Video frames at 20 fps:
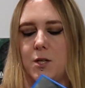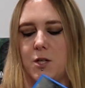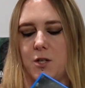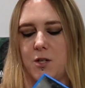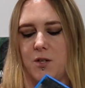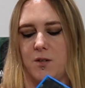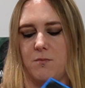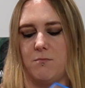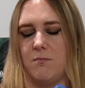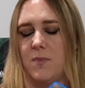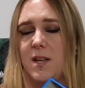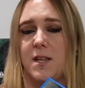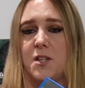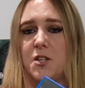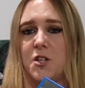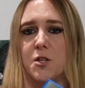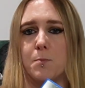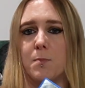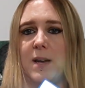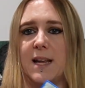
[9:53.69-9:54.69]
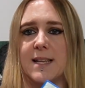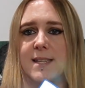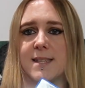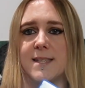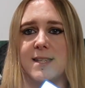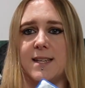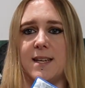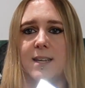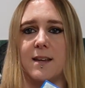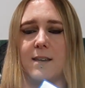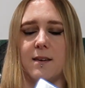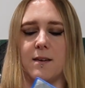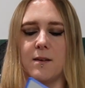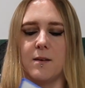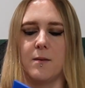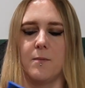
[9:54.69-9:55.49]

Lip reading: is, it's just plastic.